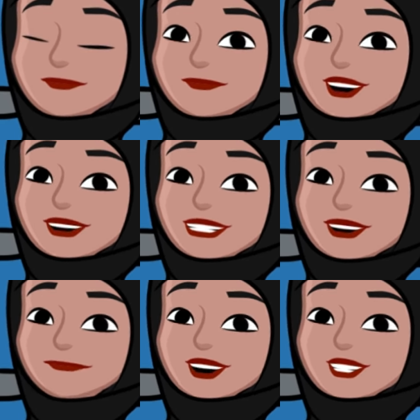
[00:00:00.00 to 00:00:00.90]
by
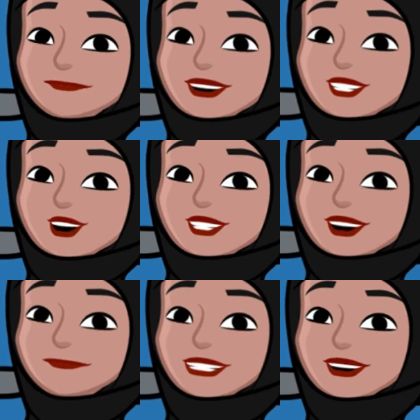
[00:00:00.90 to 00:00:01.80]
incorporating bingo
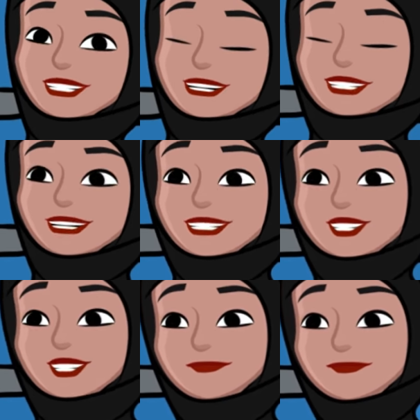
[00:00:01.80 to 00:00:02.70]
games into your
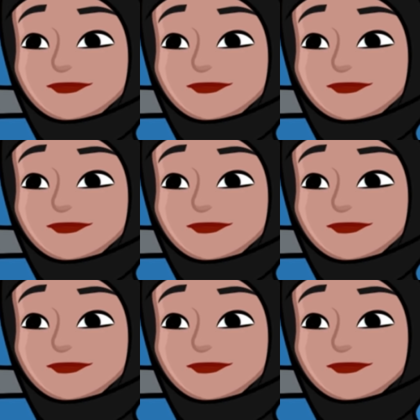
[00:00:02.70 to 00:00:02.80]
teaching.